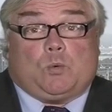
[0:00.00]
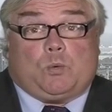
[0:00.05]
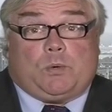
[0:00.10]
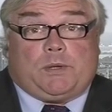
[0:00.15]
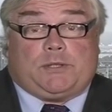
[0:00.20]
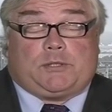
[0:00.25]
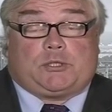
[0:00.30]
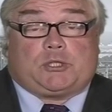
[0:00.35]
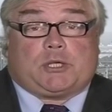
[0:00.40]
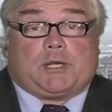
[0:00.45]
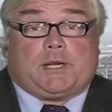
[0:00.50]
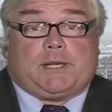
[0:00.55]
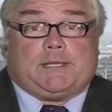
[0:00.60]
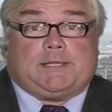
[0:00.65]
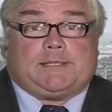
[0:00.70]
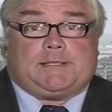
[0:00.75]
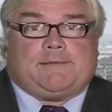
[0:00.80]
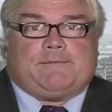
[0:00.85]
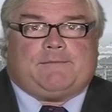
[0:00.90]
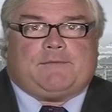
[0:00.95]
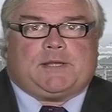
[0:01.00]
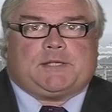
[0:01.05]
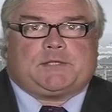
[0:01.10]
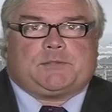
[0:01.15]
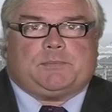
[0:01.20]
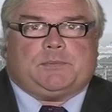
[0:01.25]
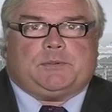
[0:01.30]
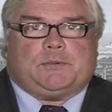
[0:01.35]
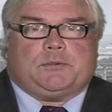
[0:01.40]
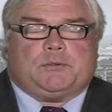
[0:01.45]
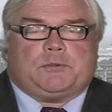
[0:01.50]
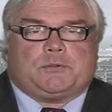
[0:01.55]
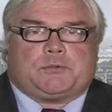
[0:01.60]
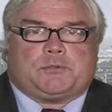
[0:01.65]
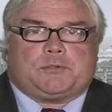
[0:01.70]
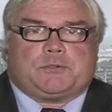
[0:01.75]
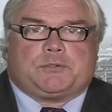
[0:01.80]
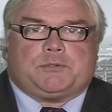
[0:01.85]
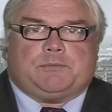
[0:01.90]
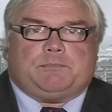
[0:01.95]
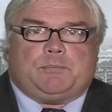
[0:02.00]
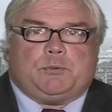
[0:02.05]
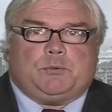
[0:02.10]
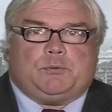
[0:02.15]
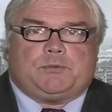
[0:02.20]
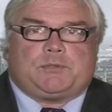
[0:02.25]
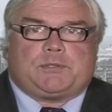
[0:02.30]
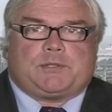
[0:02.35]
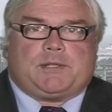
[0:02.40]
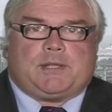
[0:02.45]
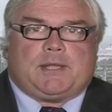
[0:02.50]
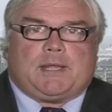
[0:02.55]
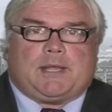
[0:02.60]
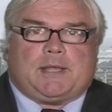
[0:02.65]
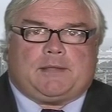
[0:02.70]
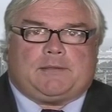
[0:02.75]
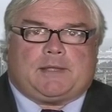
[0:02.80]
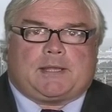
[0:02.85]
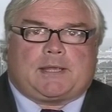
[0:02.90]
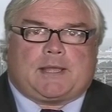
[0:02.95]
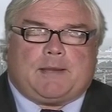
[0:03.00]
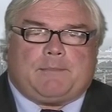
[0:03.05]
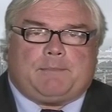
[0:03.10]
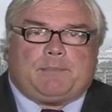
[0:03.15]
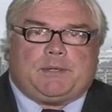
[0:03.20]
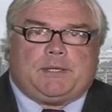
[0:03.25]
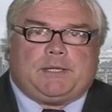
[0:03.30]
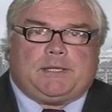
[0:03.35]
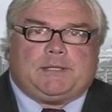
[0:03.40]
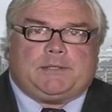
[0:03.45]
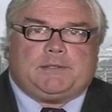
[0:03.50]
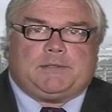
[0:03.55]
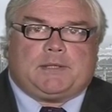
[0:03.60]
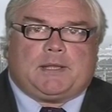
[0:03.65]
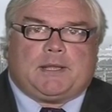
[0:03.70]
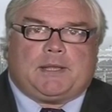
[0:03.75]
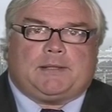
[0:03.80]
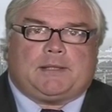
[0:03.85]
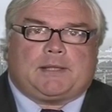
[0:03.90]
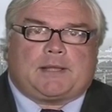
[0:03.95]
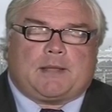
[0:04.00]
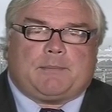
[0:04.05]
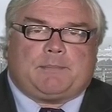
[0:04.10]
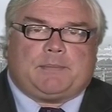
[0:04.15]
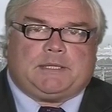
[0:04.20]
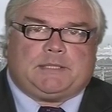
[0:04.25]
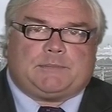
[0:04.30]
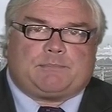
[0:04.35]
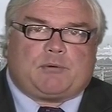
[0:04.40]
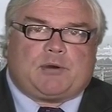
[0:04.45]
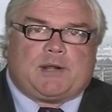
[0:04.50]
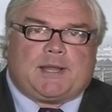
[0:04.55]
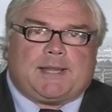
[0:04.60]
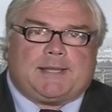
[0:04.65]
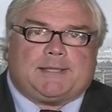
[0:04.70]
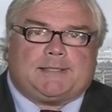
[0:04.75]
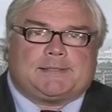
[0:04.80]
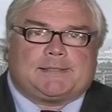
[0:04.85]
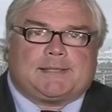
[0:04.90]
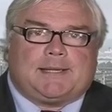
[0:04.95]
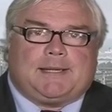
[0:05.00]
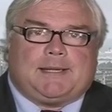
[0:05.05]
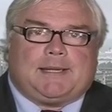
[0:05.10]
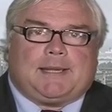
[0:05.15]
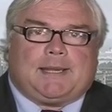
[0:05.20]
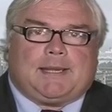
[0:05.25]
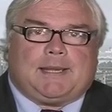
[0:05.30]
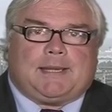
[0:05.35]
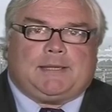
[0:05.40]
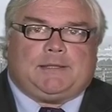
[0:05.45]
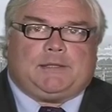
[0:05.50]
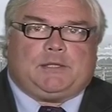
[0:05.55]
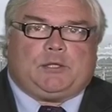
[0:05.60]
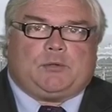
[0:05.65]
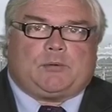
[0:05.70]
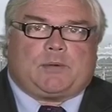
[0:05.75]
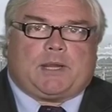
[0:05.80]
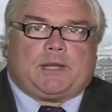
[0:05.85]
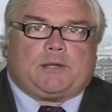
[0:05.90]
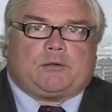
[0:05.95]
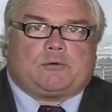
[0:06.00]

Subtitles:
with Chinese investment, not just to boost their company and their company's brands in the UK and